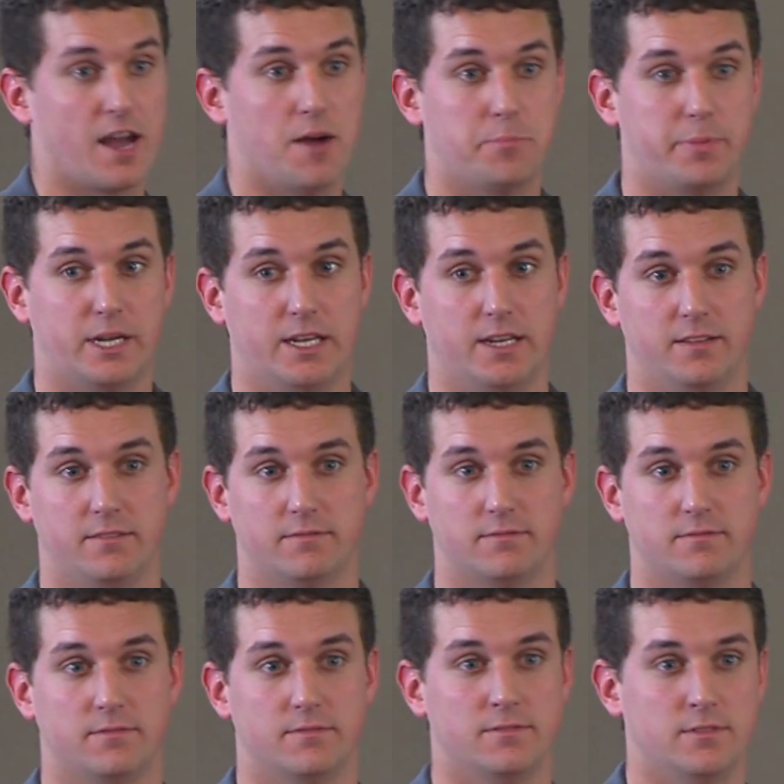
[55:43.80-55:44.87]
a company,
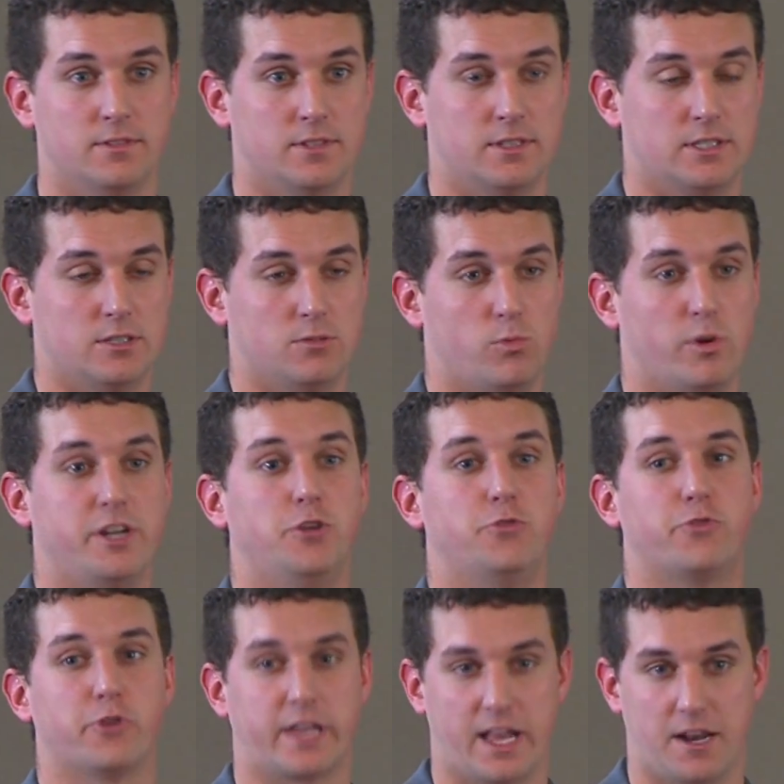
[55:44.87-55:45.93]
when
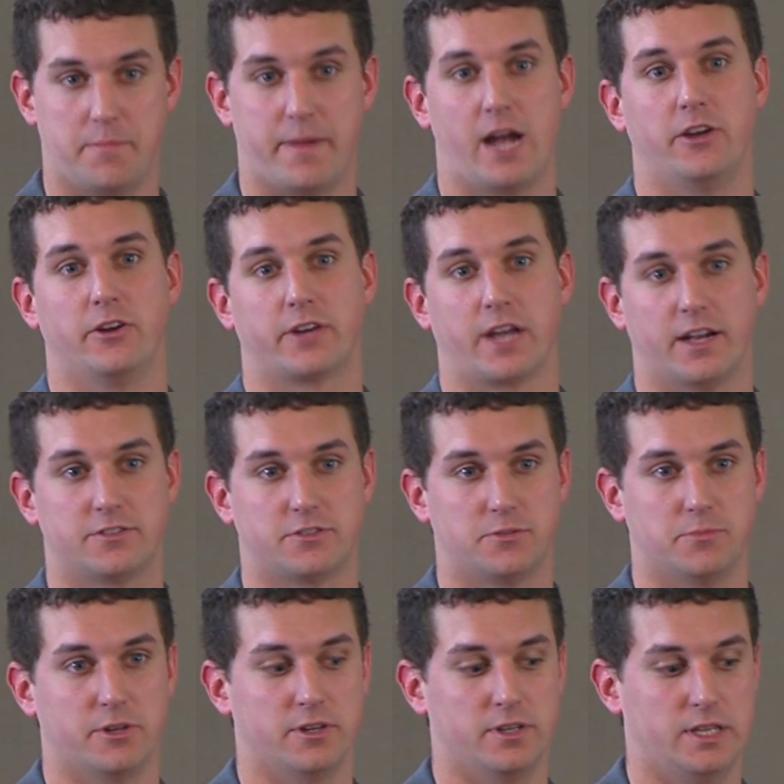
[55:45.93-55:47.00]
you forget about your
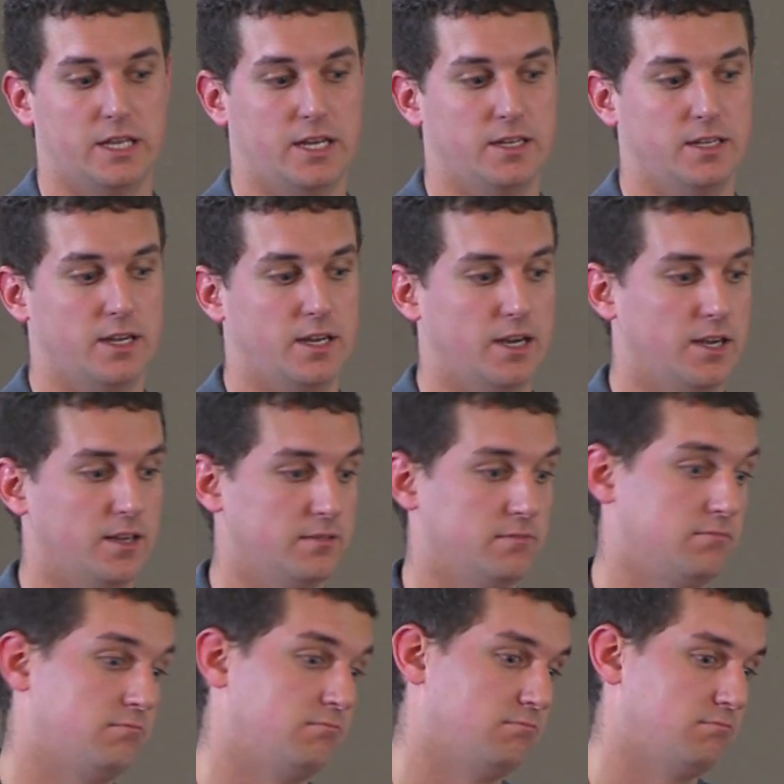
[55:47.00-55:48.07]
customer and then,
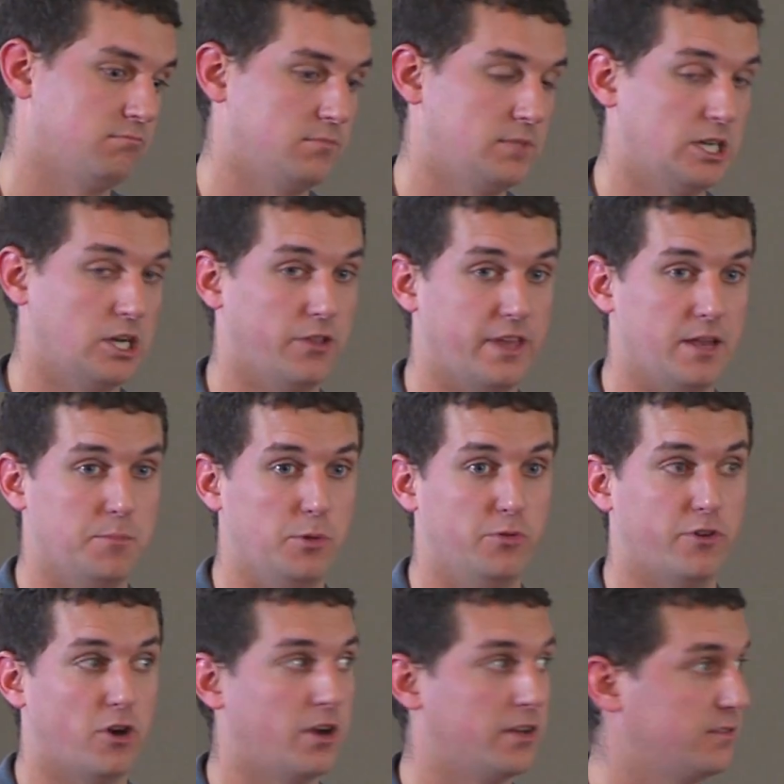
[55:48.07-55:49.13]
you know, they
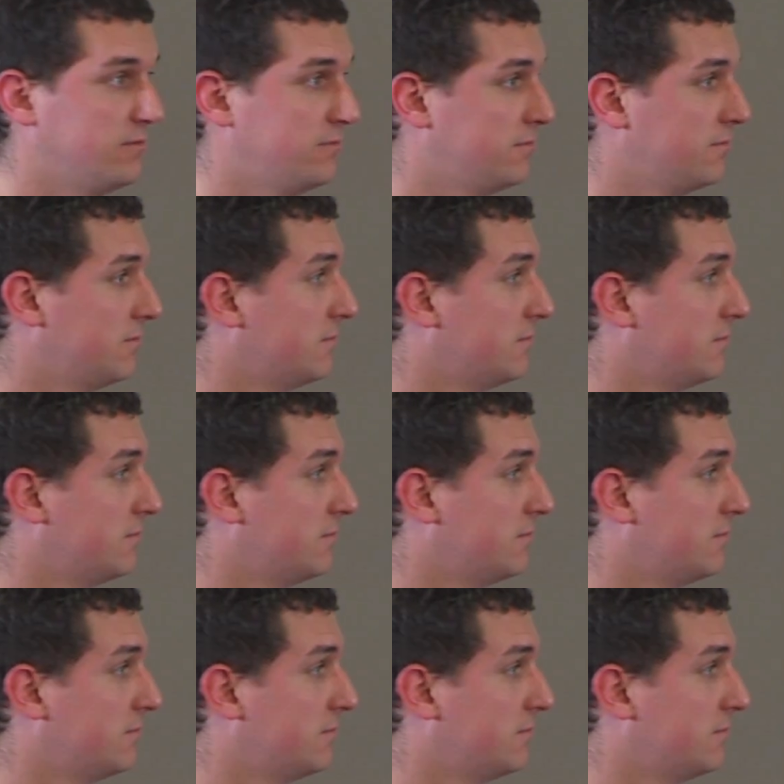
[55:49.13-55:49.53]
move on,